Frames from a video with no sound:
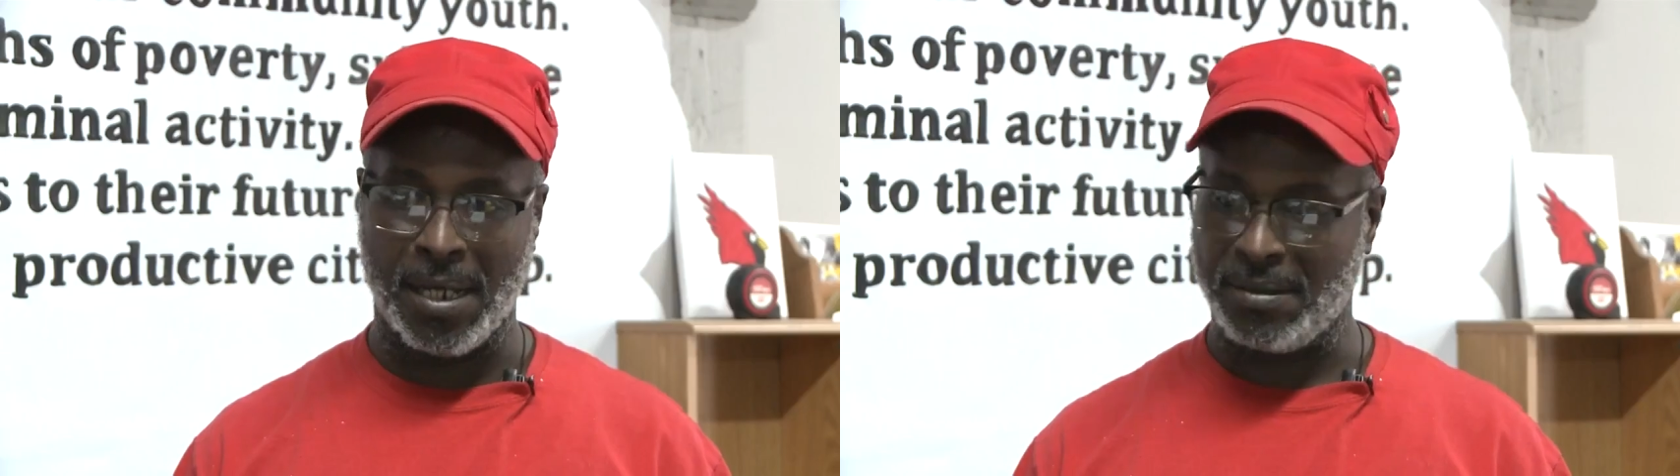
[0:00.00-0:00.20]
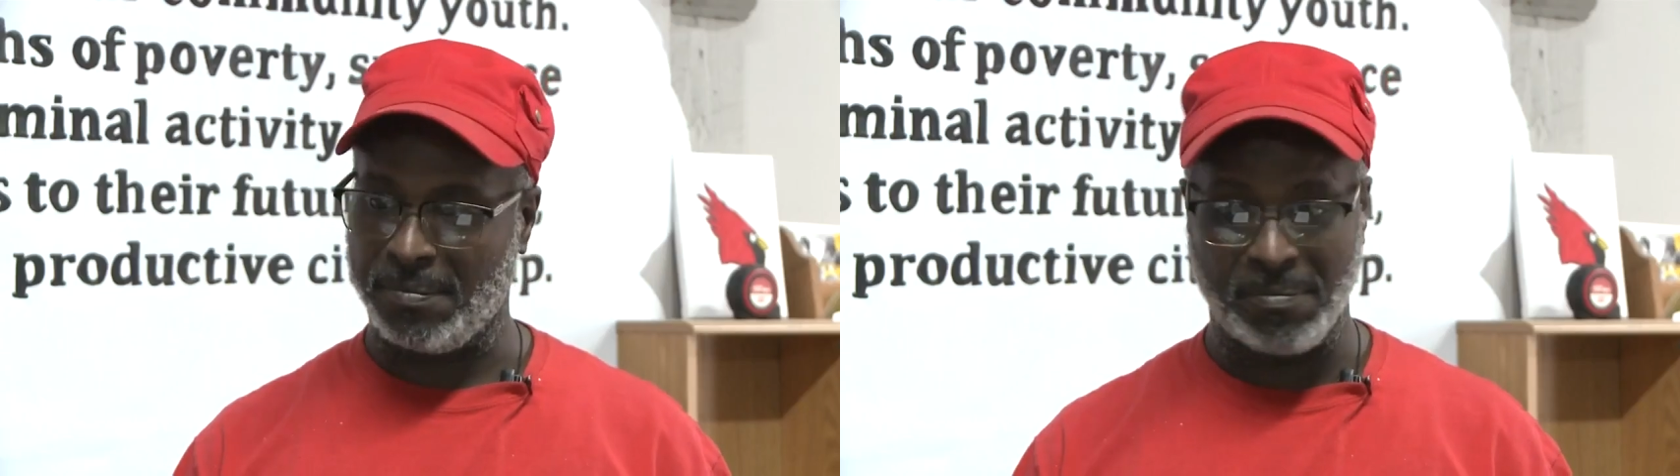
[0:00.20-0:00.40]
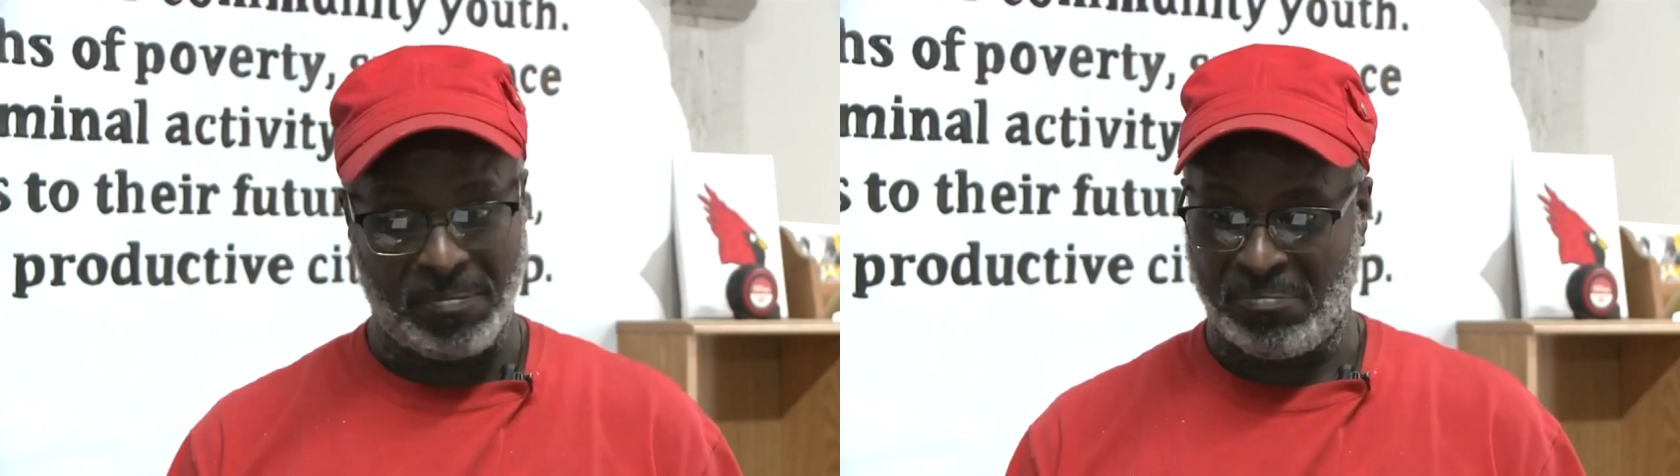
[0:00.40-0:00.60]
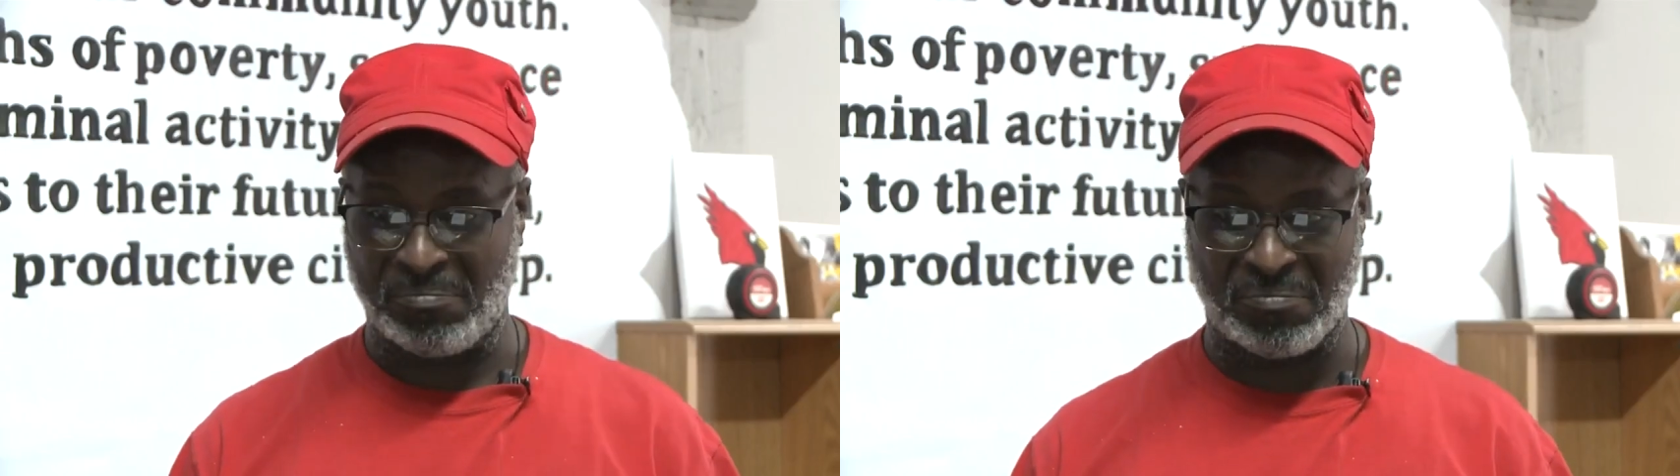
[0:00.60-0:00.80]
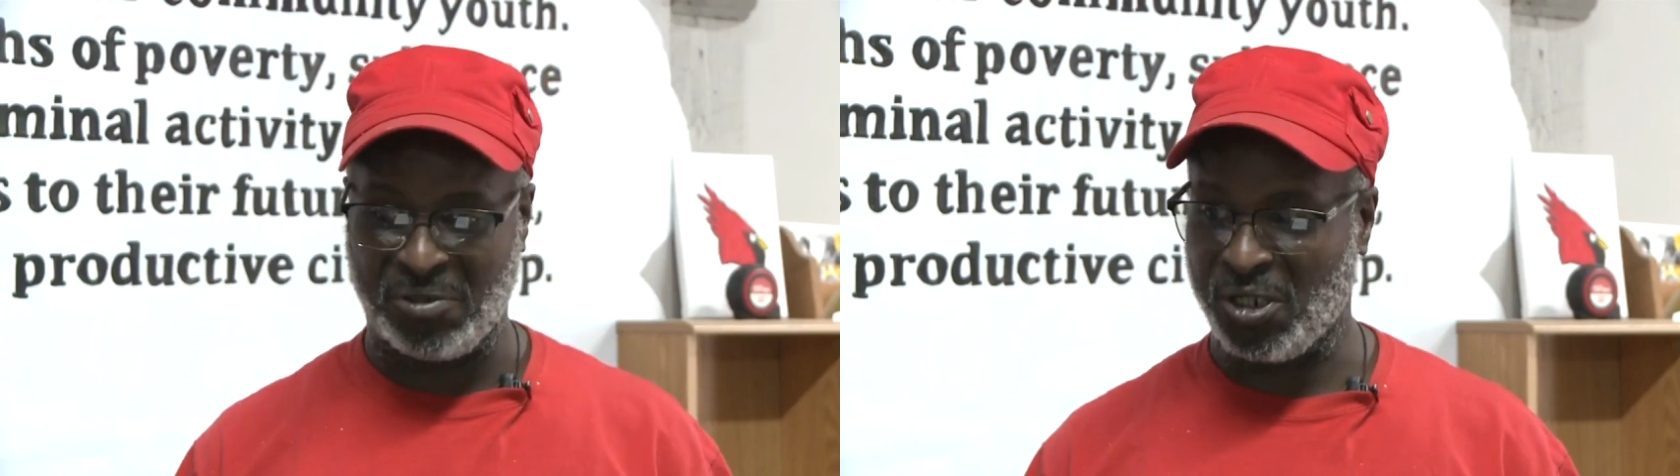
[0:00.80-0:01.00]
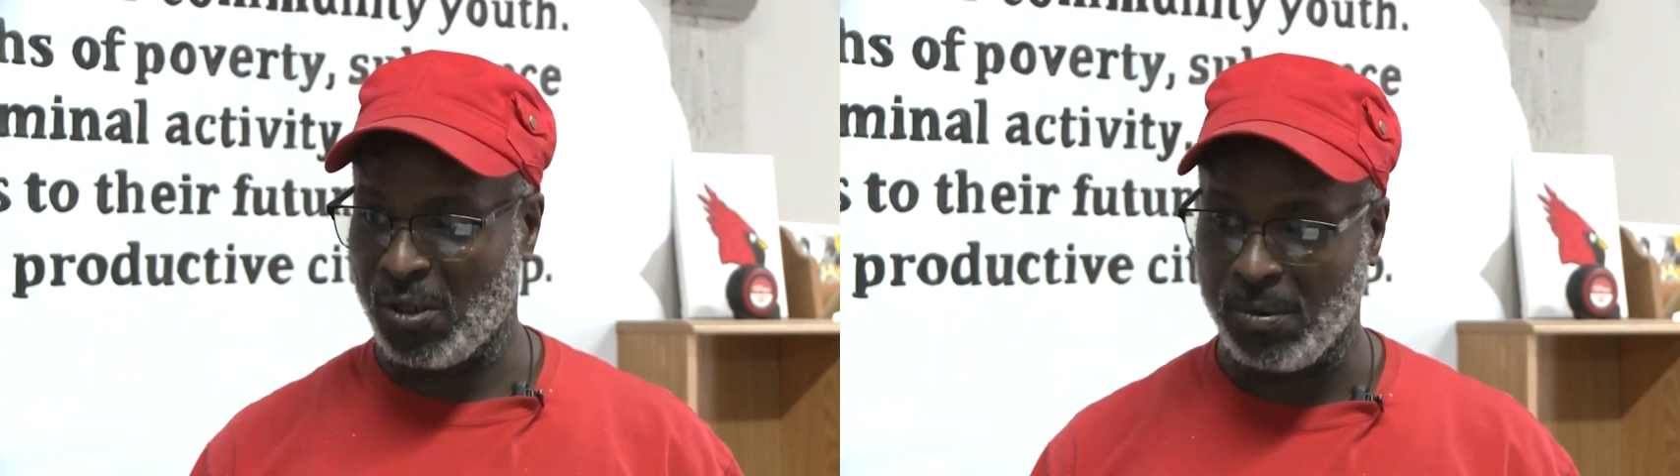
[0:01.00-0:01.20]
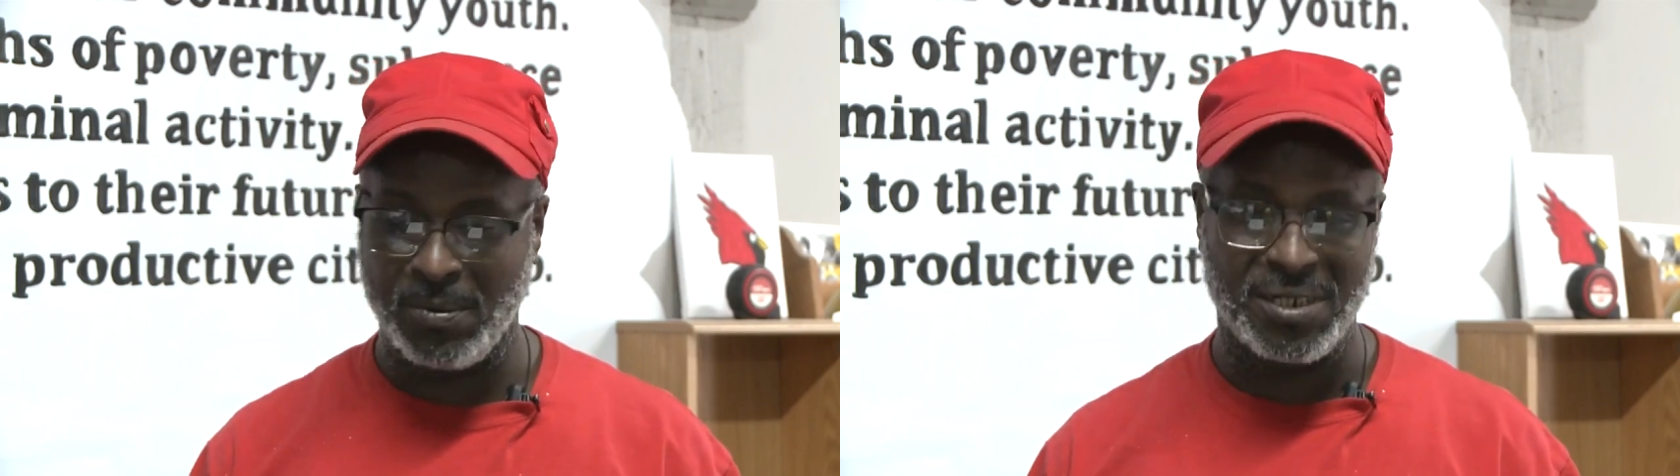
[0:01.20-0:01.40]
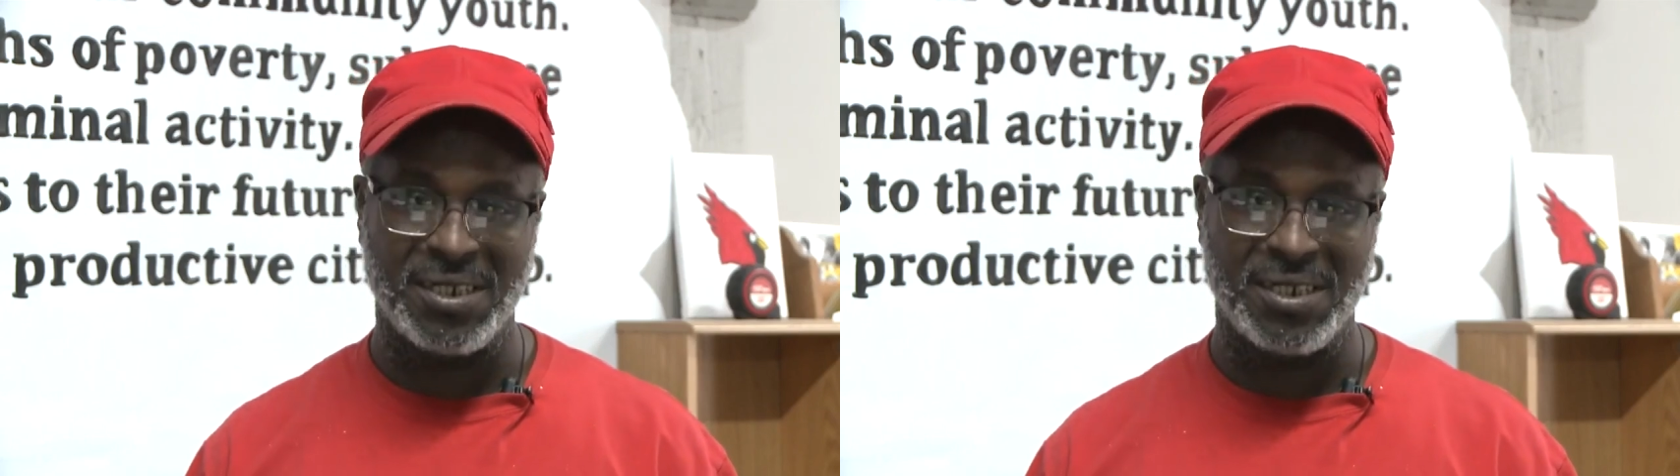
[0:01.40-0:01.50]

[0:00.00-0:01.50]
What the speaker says: I saw it was